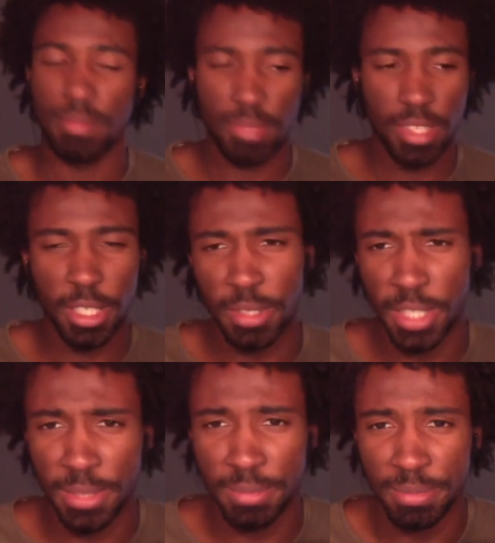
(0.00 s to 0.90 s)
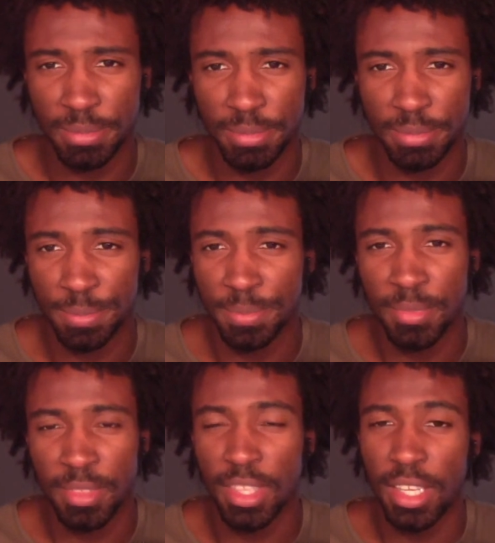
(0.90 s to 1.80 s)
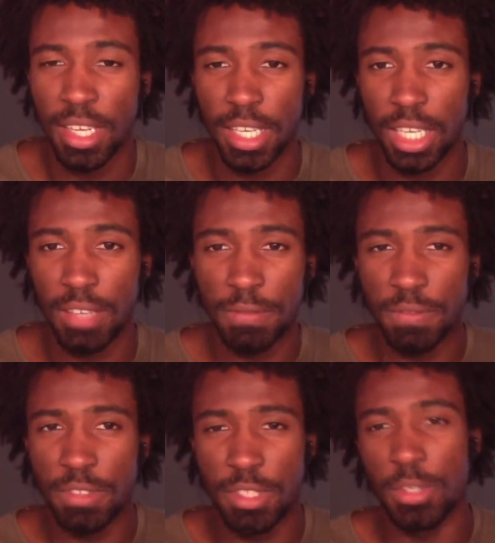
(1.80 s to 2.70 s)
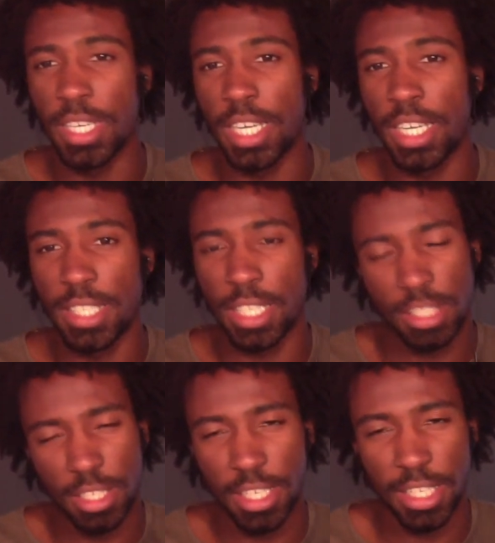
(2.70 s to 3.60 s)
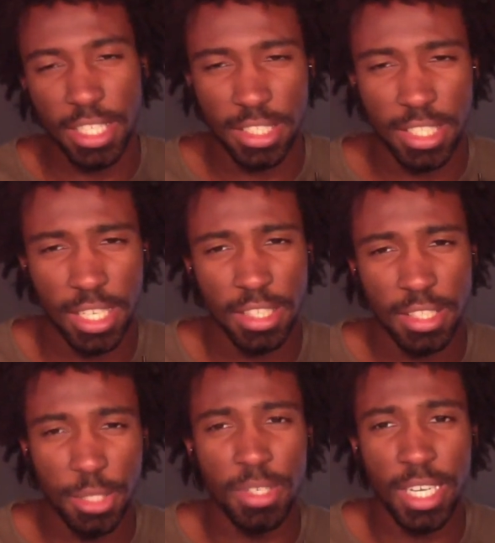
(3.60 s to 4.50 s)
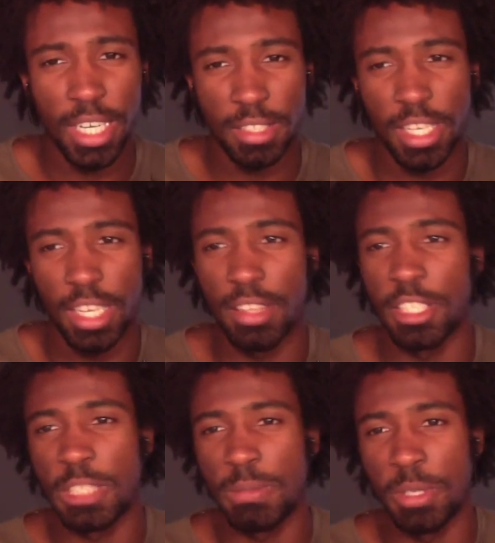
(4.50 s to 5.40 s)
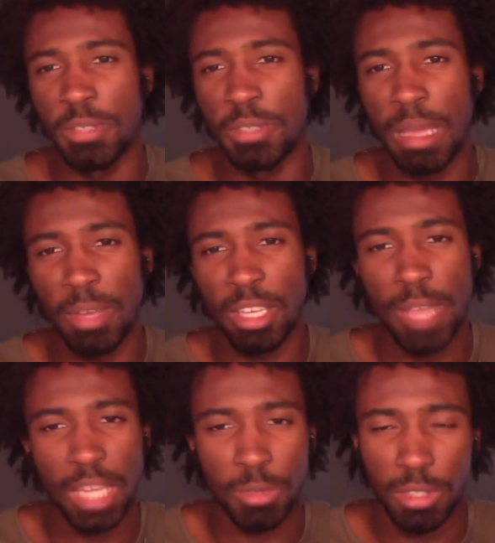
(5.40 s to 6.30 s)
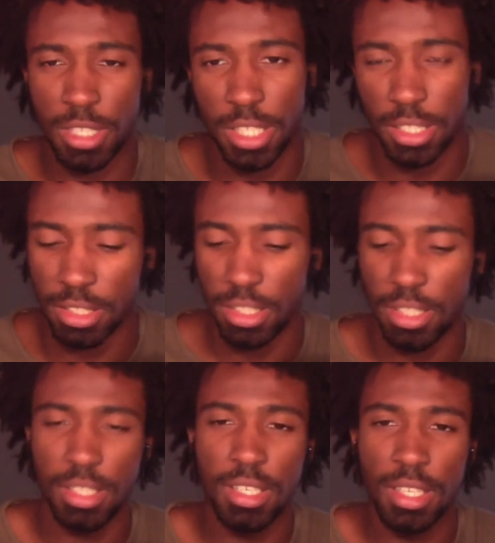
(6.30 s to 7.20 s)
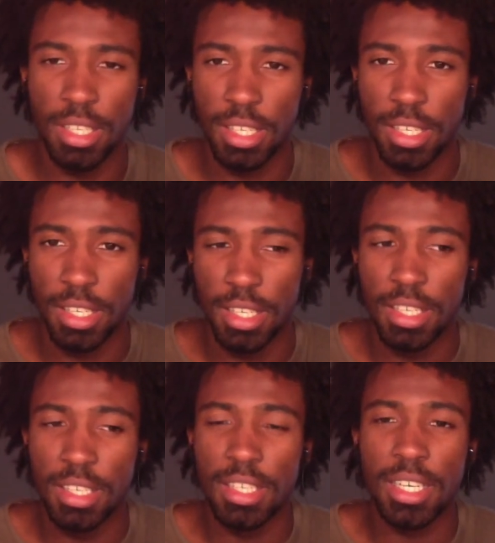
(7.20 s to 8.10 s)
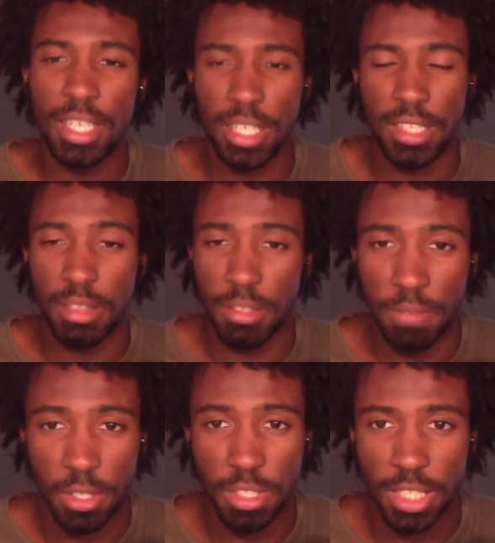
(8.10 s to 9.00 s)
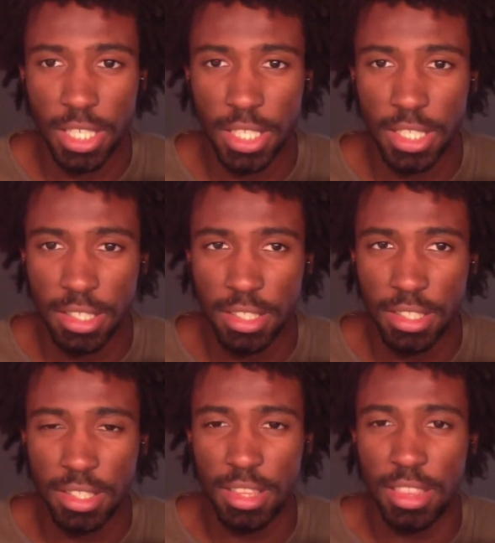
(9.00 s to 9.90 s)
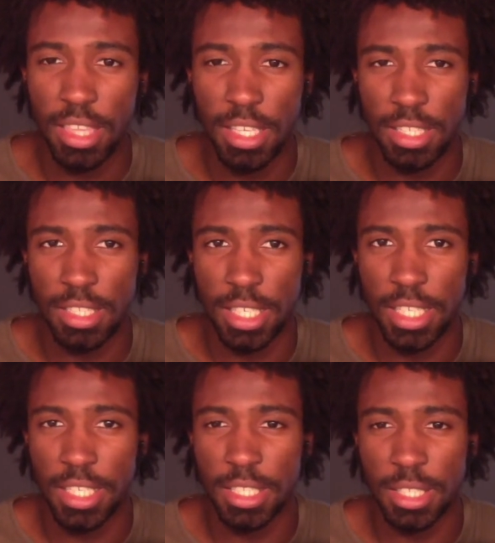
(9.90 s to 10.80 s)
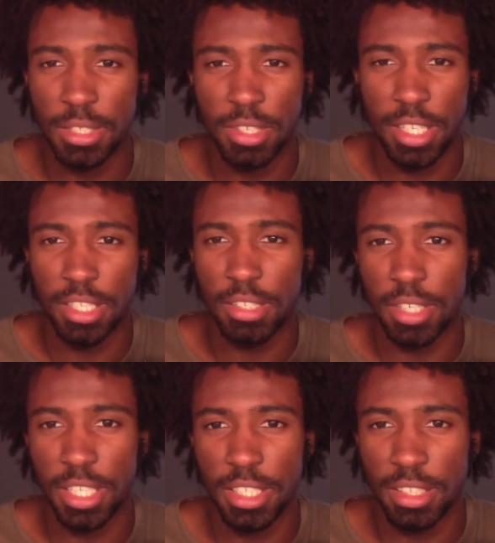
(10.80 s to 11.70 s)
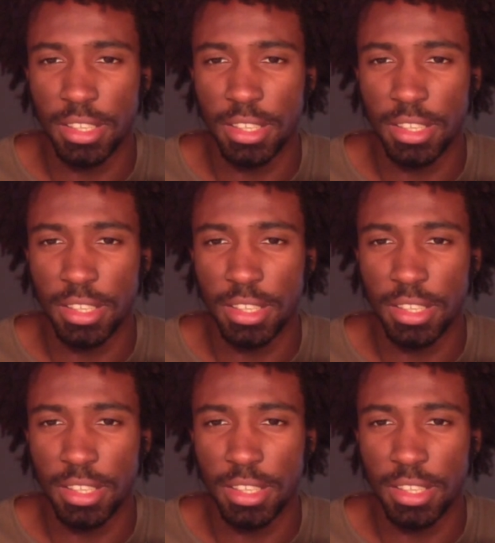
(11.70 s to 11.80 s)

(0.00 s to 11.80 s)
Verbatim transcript: Anyway, I gave two guys. Sorry, I should say two guys are getting this spoon. Maybe it'll make more sense. All right, the first guy, he decides, okay, great.